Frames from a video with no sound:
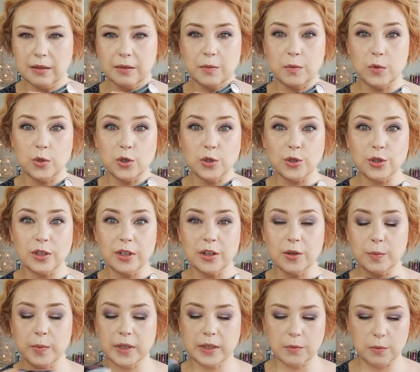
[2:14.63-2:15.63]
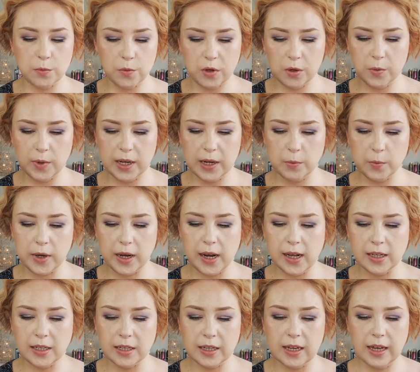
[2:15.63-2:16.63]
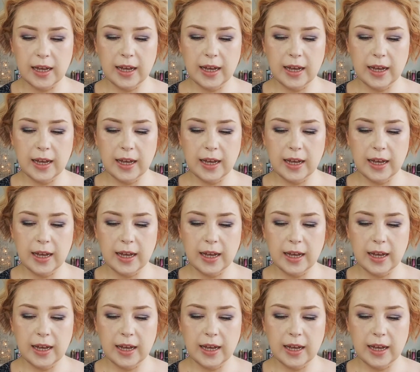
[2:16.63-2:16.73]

worse now, but we can manage.